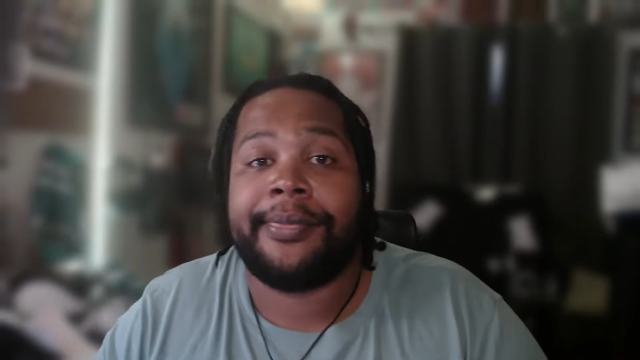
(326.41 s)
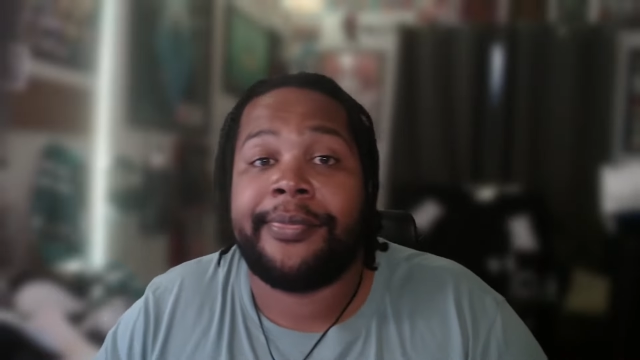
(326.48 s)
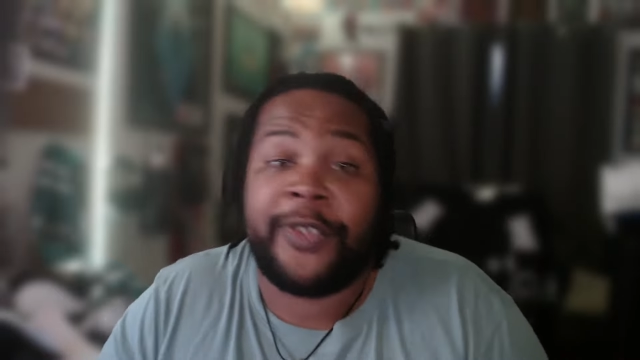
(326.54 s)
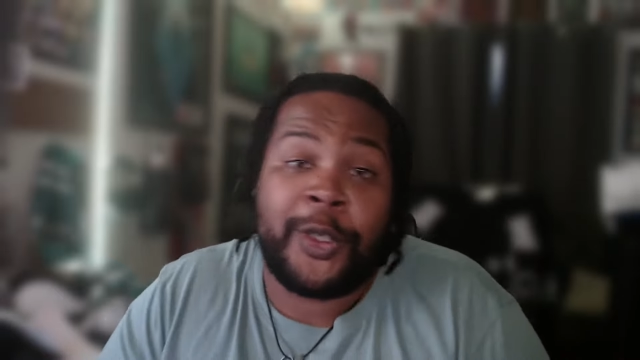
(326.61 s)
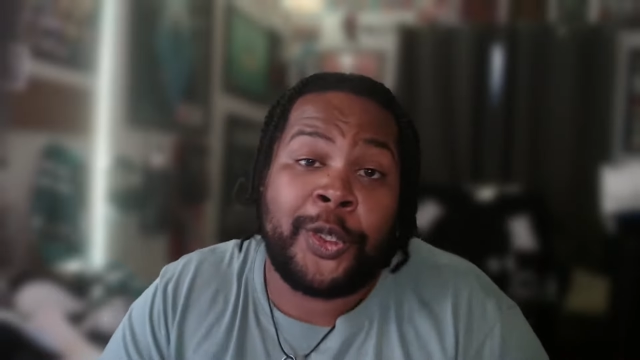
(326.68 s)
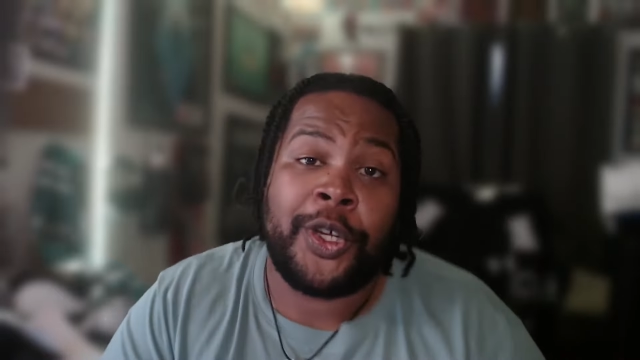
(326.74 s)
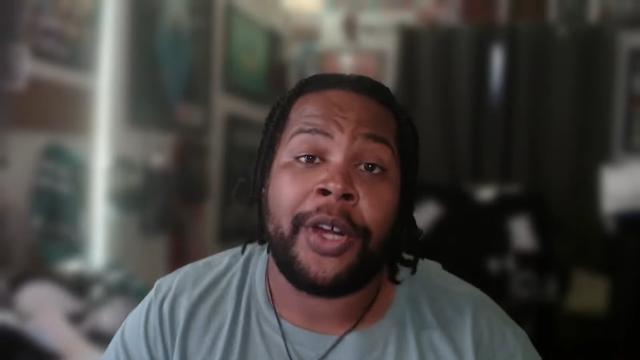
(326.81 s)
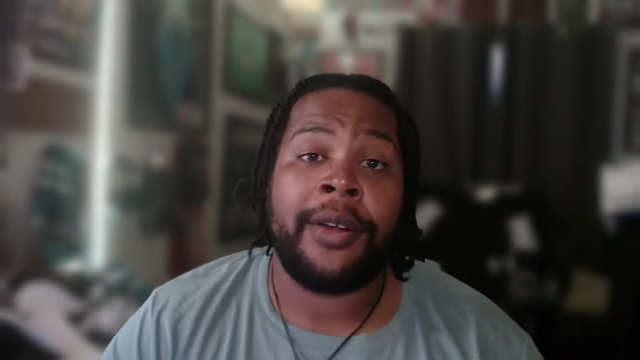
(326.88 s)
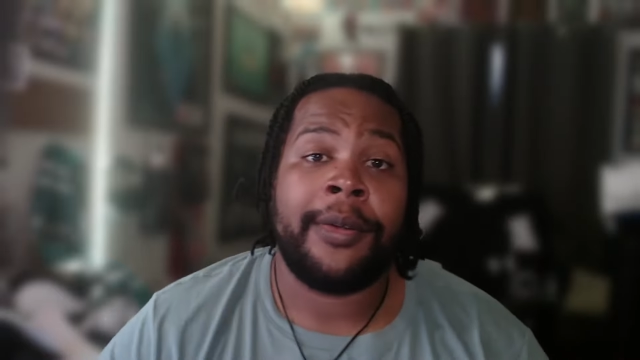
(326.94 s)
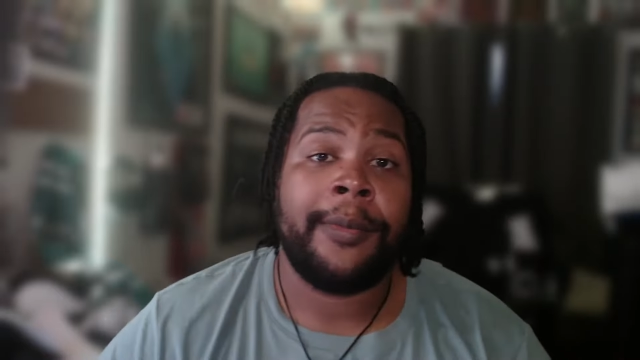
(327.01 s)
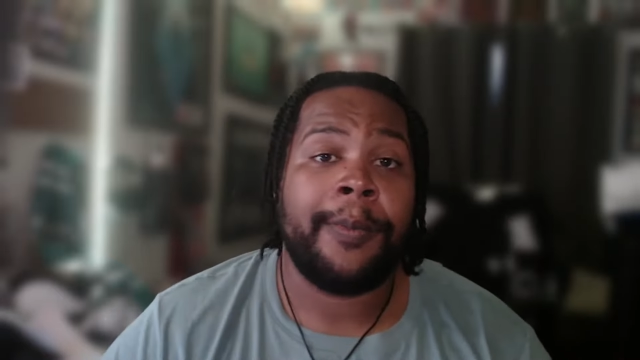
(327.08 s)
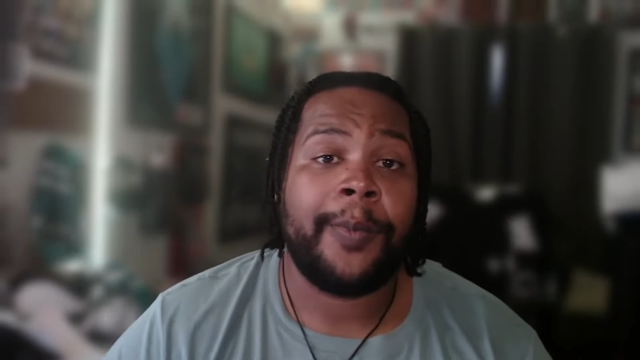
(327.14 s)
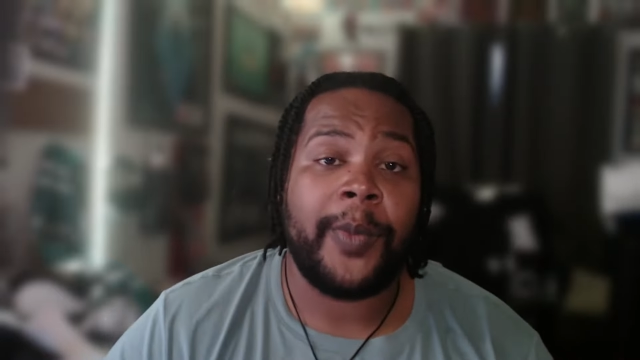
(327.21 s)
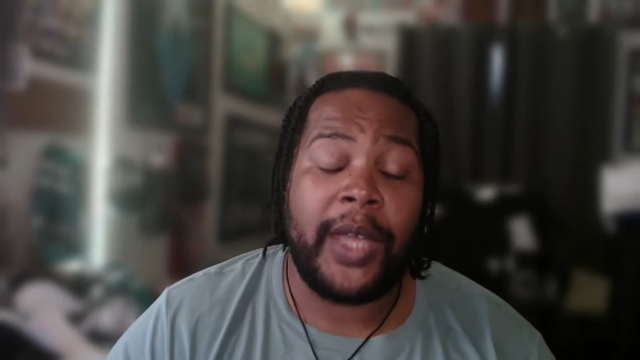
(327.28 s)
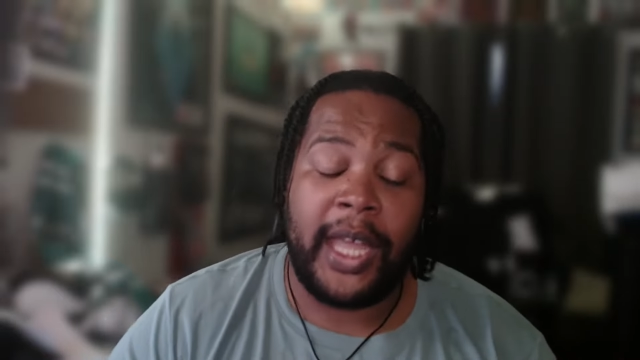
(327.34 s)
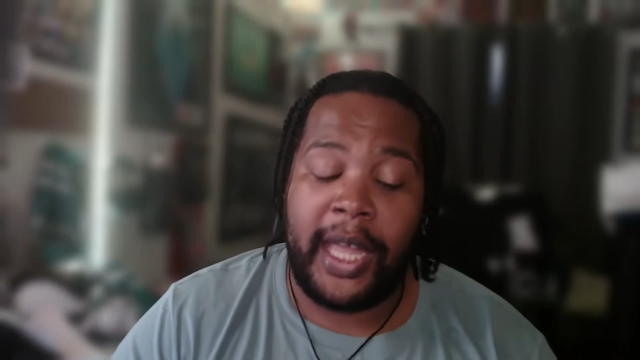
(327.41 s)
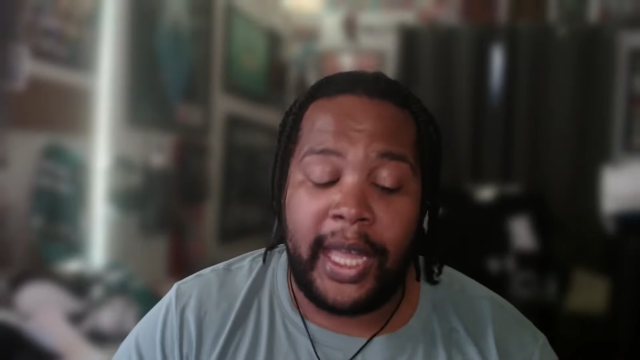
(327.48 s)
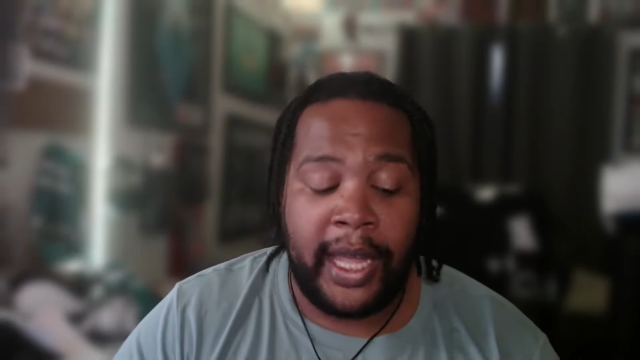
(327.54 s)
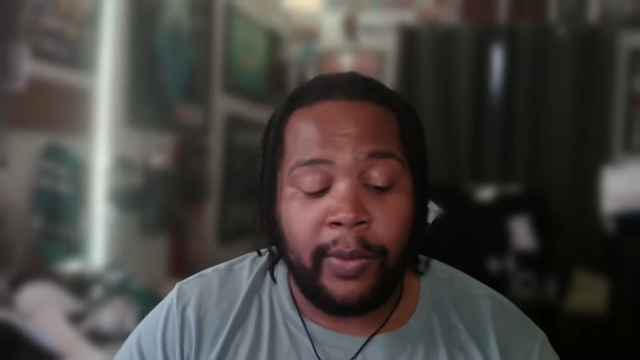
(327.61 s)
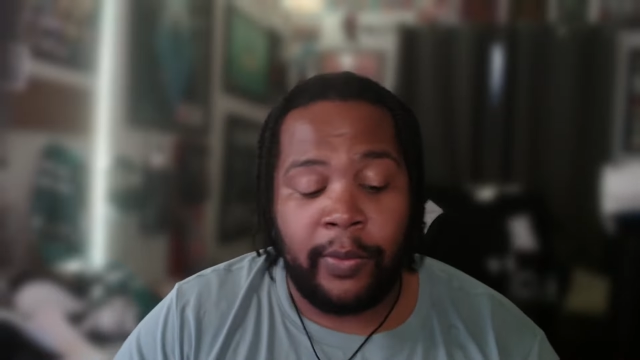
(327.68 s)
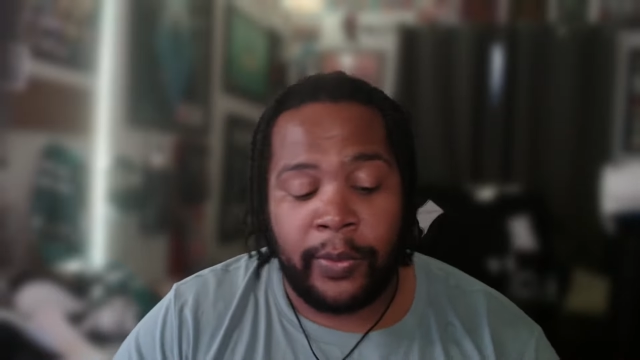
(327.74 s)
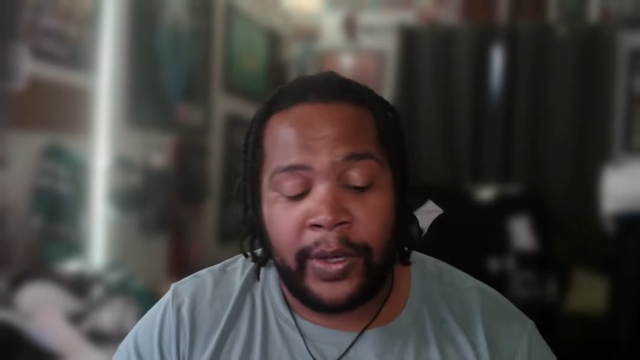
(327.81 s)
for sure.
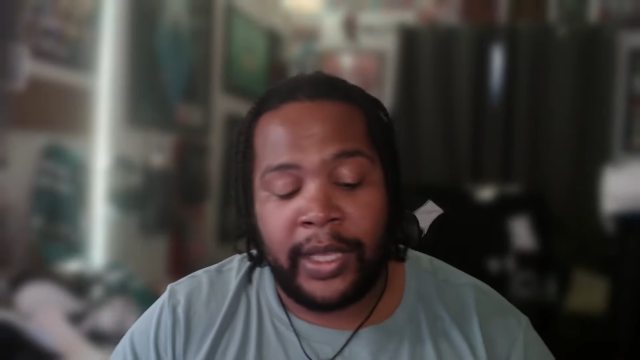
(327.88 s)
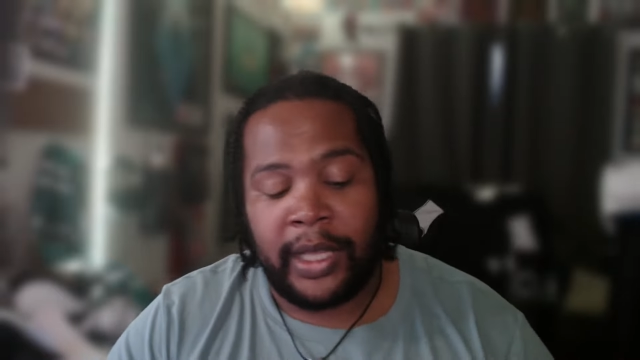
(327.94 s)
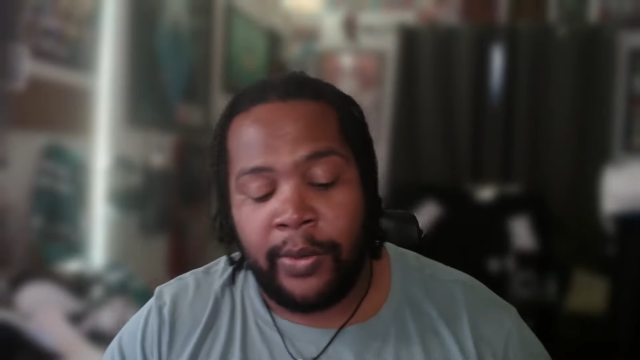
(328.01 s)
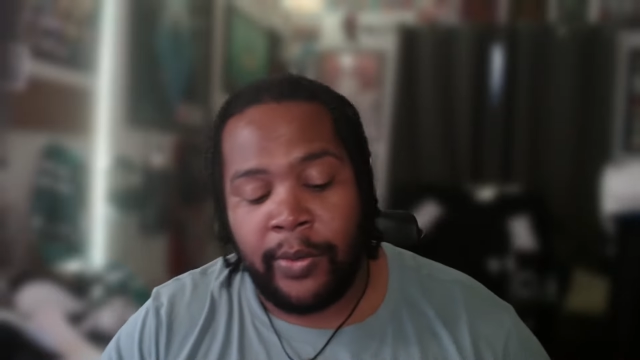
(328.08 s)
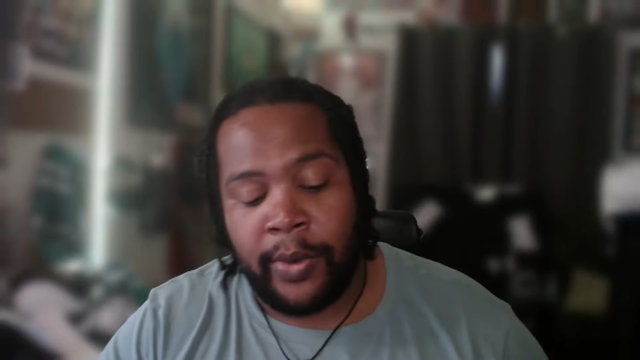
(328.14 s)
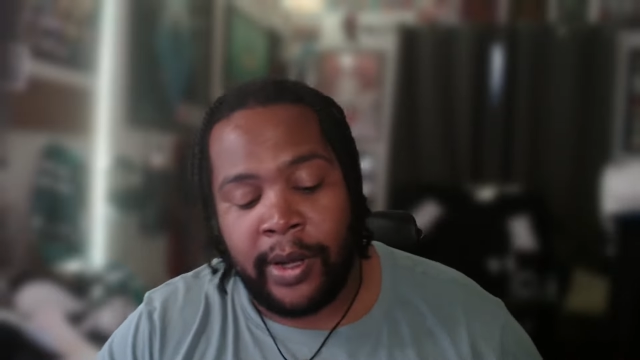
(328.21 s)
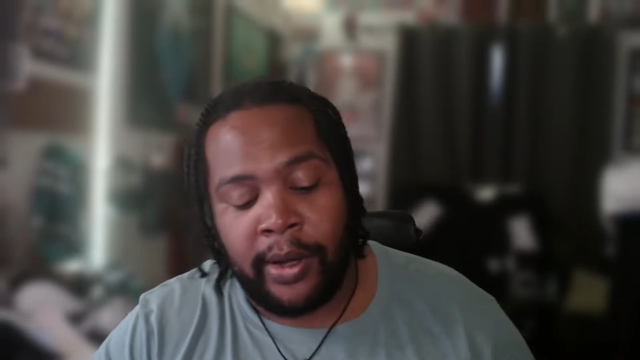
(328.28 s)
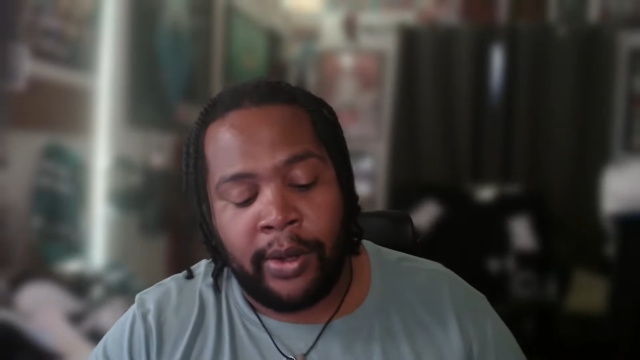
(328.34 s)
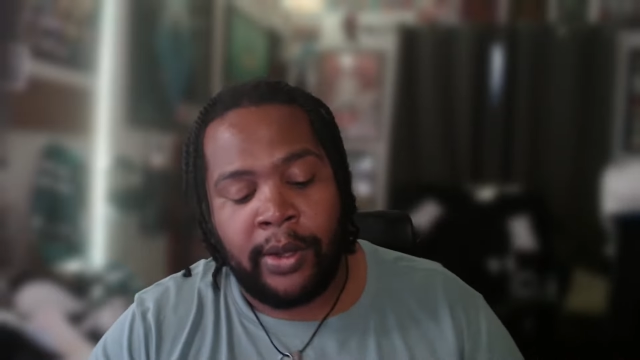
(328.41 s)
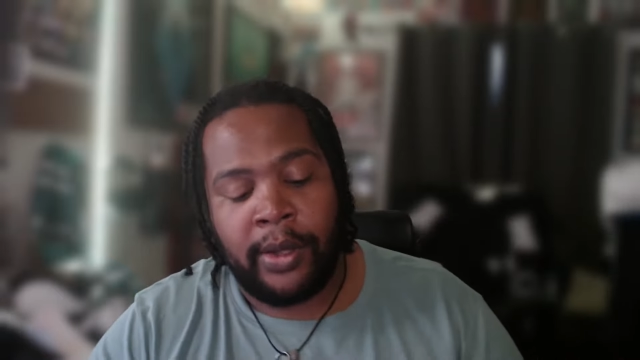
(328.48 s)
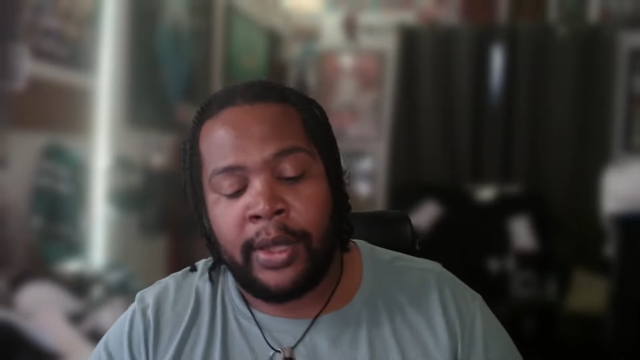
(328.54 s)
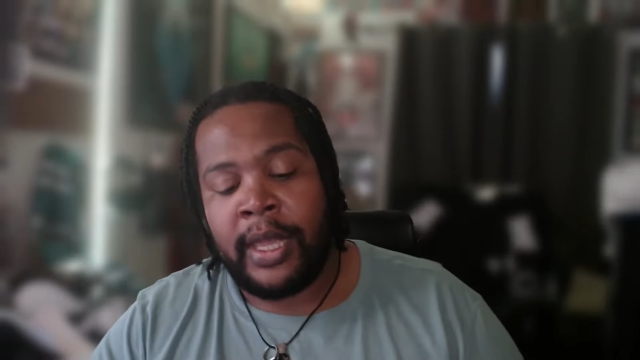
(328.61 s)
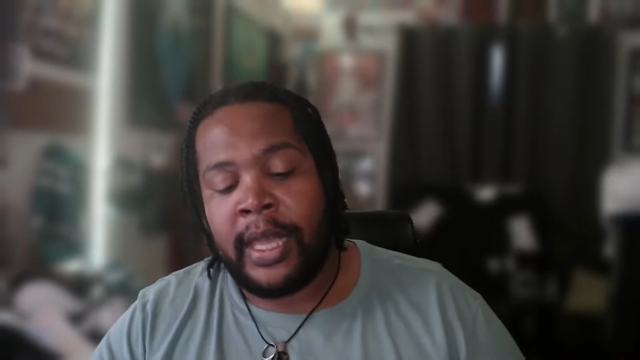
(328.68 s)
It really will.